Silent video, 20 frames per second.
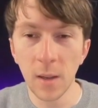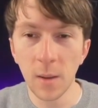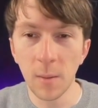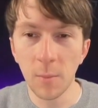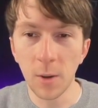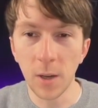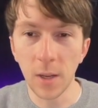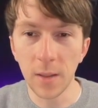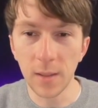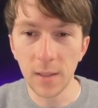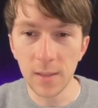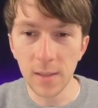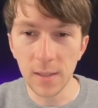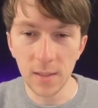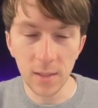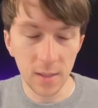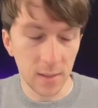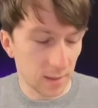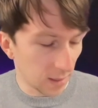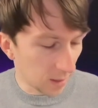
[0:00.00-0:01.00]
but this is
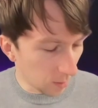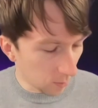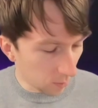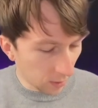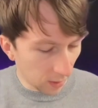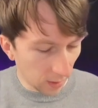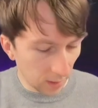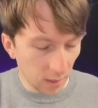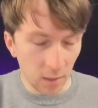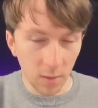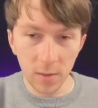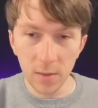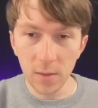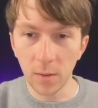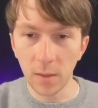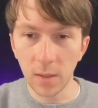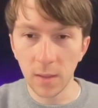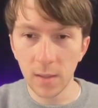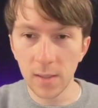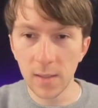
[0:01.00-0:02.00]
the setup right now. So
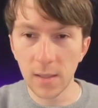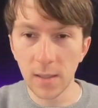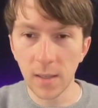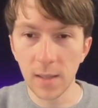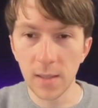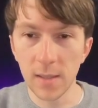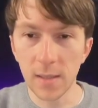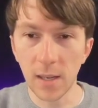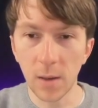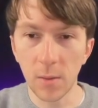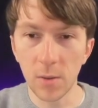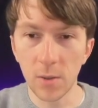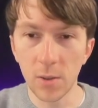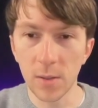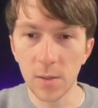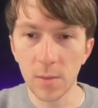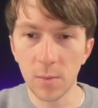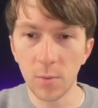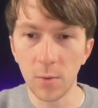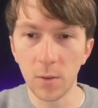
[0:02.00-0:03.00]
in this case, I would
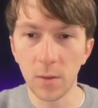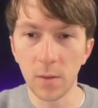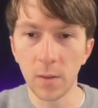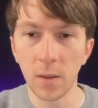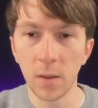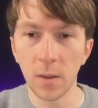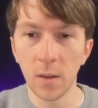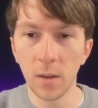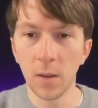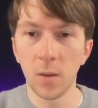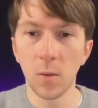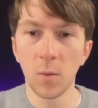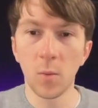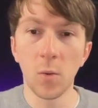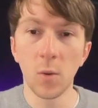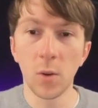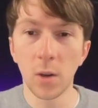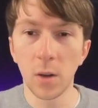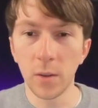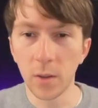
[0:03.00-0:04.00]
just put
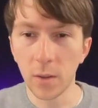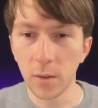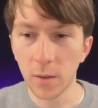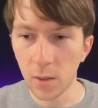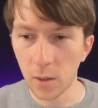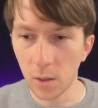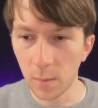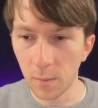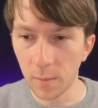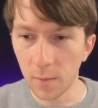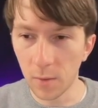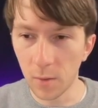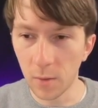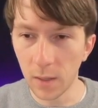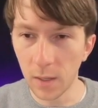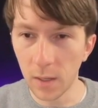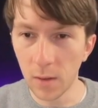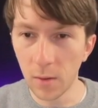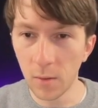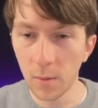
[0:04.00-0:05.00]
google.com for
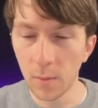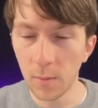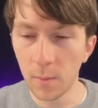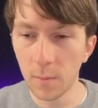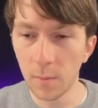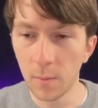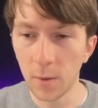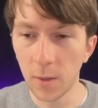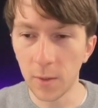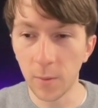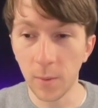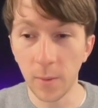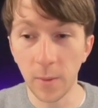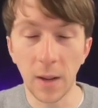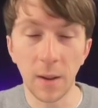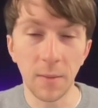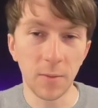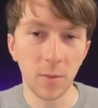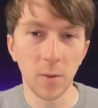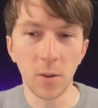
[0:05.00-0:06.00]
now, but we will
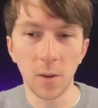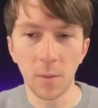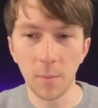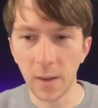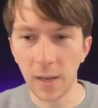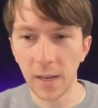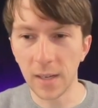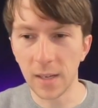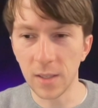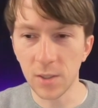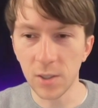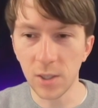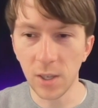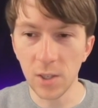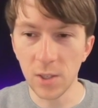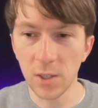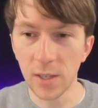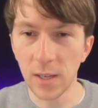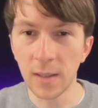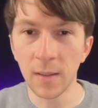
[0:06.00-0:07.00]
have to come back and
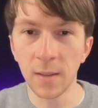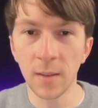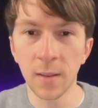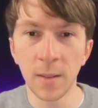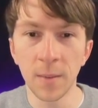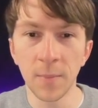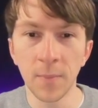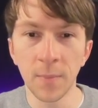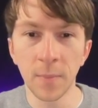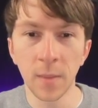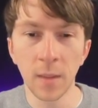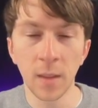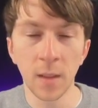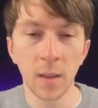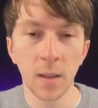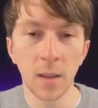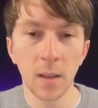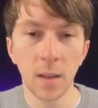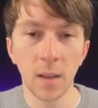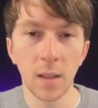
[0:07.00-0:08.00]
change that.
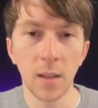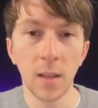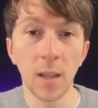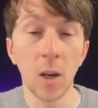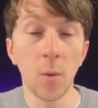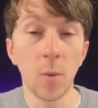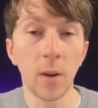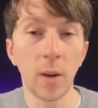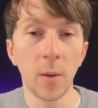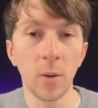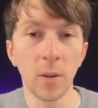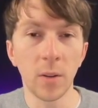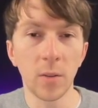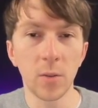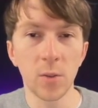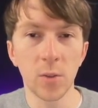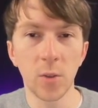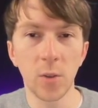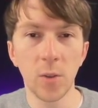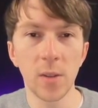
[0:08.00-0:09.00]
And now what I wanted to
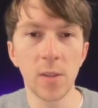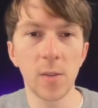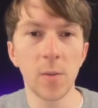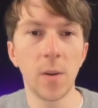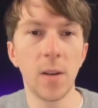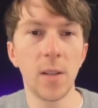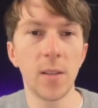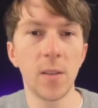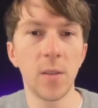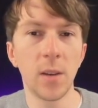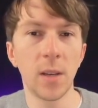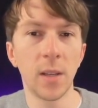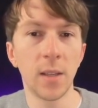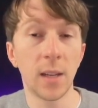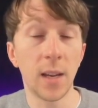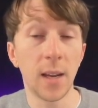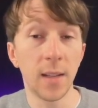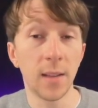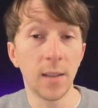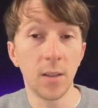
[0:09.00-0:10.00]
show you as well is you can
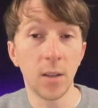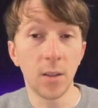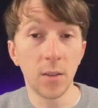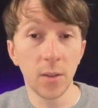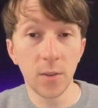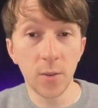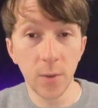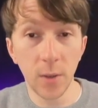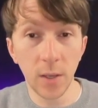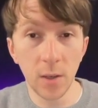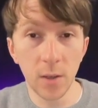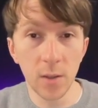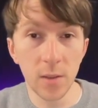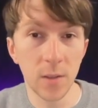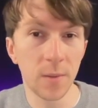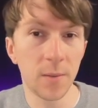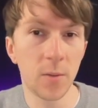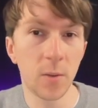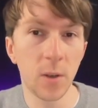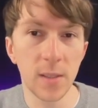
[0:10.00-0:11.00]
add another trigger.
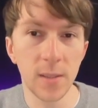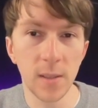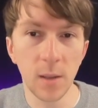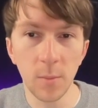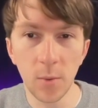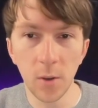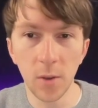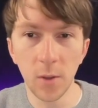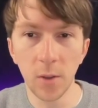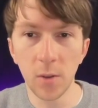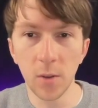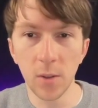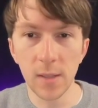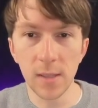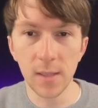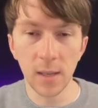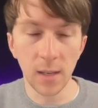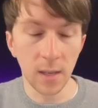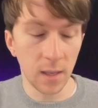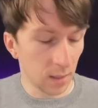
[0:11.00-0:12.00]
So for example, you could
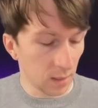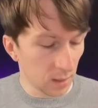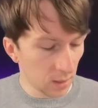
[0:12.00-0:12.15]
say